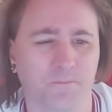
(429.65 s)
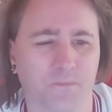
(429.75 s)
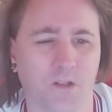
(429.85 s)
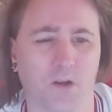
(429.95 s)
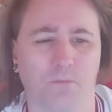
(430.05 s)

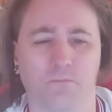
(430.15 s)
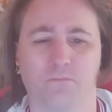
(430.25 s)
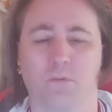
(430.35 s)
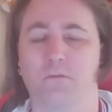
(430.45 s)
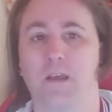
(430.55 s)
You know,
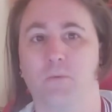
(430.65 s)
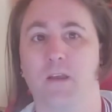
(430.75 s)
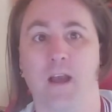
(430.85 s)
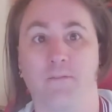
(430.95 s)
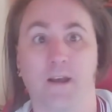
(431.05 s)
yeah, we
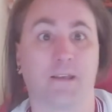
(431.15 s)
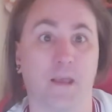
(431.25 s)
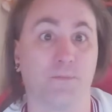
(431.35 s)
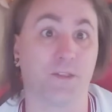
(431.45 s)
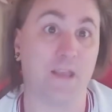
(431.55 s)
have had
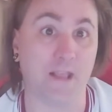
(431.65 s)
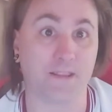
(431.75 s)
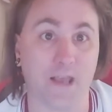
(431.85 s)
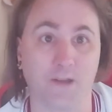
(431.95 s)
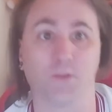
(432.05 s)
games at the
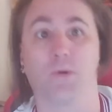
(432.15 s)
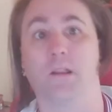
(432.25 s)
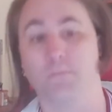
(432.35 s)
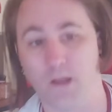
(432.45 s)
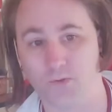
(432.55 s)
Etihad as well
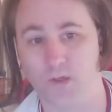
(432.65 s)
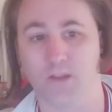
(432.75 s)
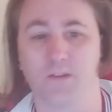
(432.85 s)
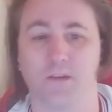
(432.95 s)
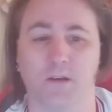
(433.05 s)
in
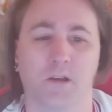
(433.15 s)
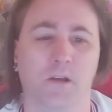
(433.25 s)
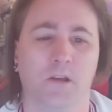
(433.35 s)
Manchester.